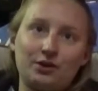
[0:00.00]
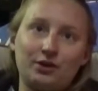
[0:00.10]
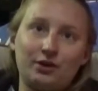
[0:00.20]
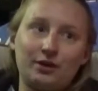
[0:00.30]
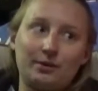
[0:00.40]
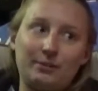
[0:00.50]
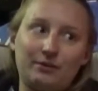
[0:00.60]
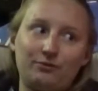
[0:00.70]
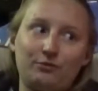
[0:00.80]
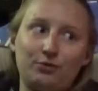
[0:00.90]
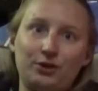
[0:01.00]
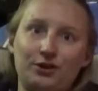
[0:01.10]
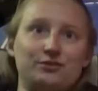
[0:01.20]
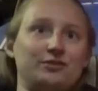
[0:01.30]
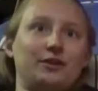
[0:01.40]
car about 4
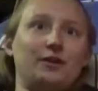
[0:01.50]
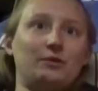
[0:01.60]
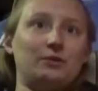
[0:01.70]
years ago.